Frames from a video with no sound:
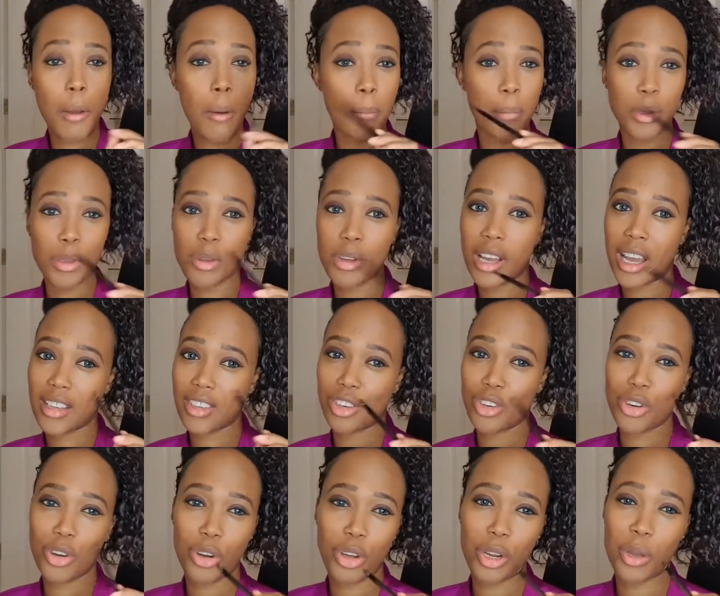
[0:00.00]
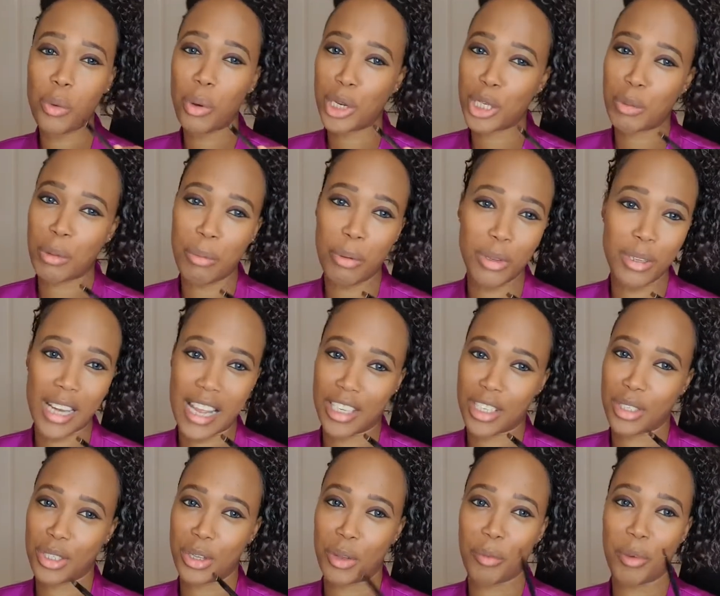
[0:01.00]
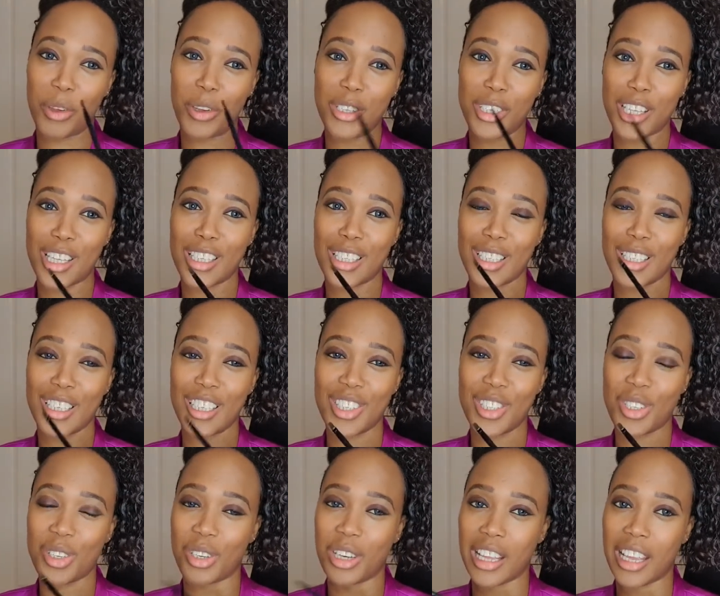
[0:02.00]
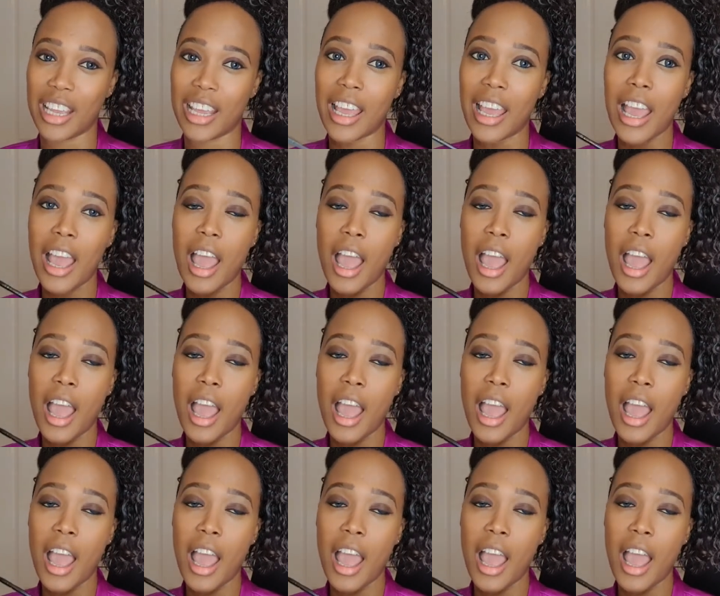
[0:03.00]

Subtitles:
But you guys are not going to watch me put lashes on because it's literally...